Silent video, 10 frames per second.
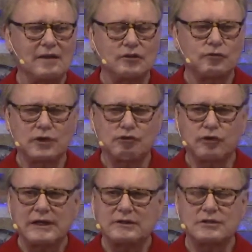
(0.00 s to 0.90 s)
these
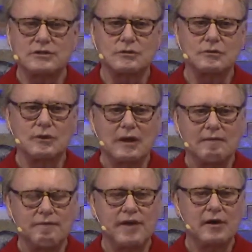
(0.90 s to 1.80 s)
retreats to
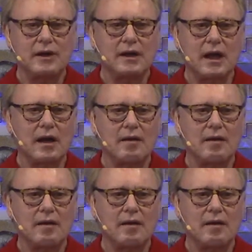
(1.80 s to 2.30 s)
very